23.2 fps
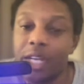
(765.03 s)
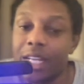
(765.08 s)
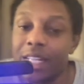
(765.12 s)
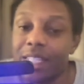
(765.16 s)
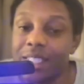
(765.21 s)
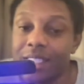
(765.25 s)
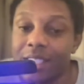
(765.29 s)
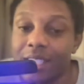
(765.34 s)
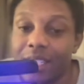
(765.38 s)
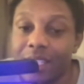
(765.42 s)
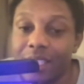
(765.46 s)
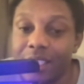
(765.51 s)

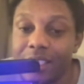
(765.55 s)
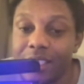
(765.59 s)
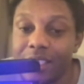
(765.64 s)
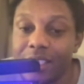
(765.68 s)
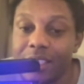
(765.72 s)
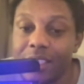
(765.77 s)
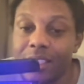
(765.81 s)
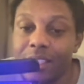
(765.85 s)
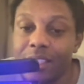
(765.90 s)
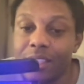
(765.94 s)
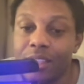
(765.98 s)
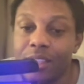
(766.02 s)
Not a
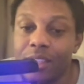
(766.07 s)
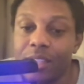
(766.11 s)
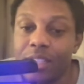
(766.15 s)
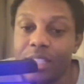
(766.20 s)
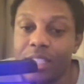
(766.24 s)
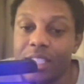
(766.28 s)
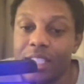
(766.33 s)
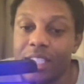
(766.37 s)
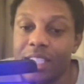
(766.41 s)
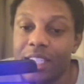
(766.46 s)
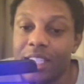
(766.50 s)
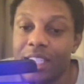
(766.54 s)

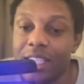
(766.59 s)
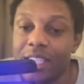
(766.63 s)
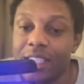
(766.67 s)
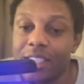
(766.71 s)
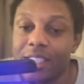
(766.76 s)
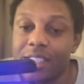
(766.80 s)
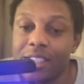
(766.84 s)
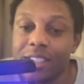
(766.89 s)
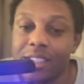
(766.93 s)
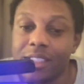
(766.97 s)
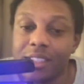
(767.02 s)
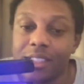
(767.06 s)
full
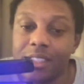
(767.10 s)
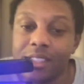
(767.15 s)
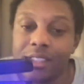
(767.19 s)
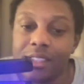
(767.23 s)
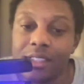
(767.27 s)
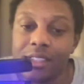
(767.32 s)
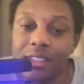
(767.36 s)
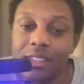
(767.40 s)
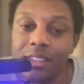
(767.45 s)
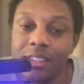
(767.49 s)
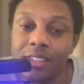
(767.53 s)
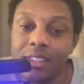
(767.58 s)

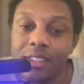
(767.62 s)
story.